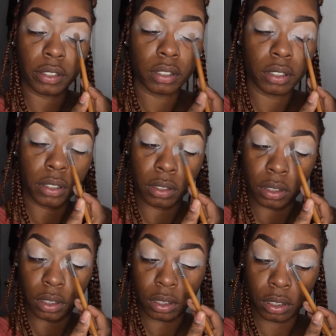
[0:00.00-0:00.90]
So
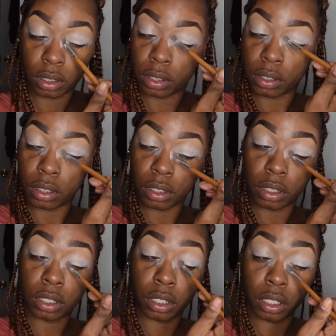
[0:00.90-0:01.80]
with
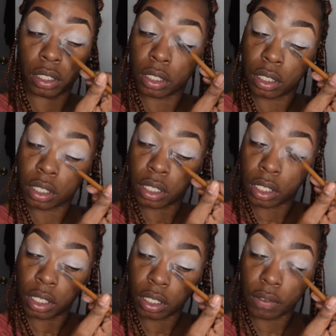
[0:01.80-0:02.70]
that, I'm using a
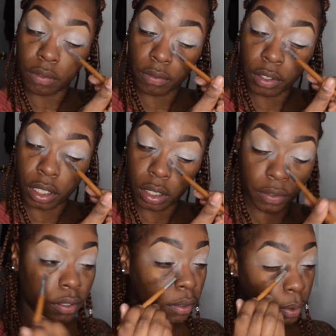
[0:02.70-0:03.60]
small fluffy
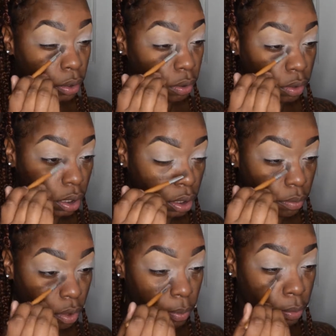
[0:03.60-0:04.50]
blending brush
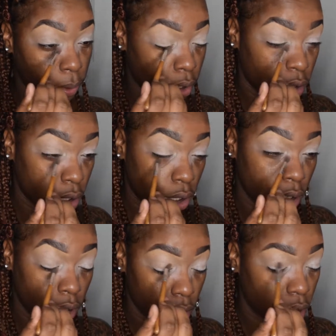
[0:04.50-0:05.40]
to blend out
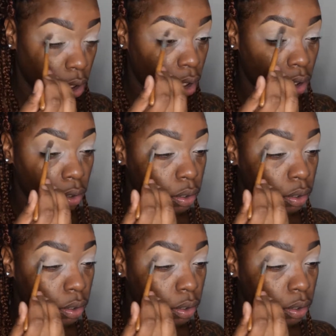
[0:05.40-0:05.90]
the base,